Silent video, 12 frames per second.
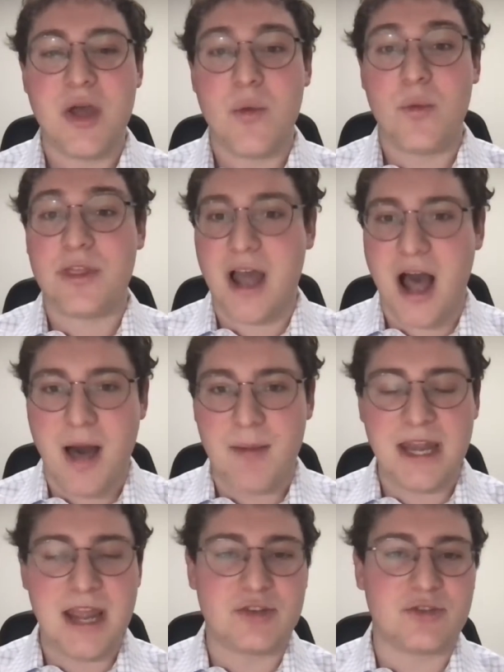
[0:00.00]
with a
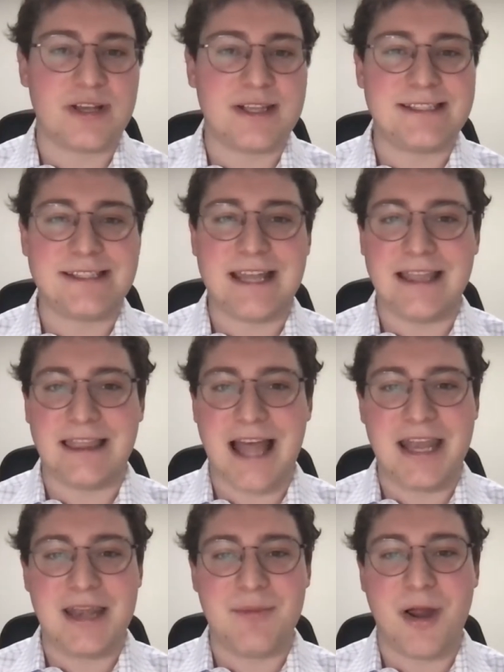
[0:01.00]
common interest in
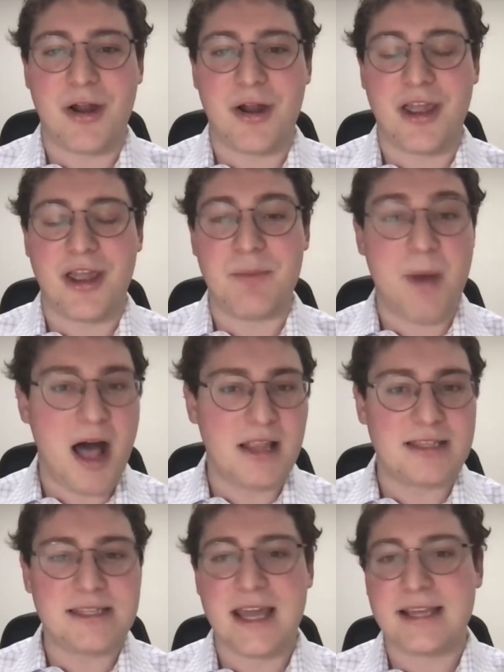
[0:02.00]
Latin American
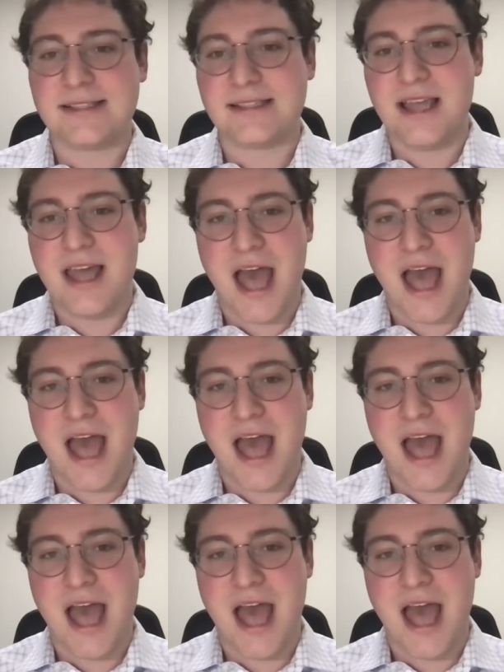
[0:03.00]
politics,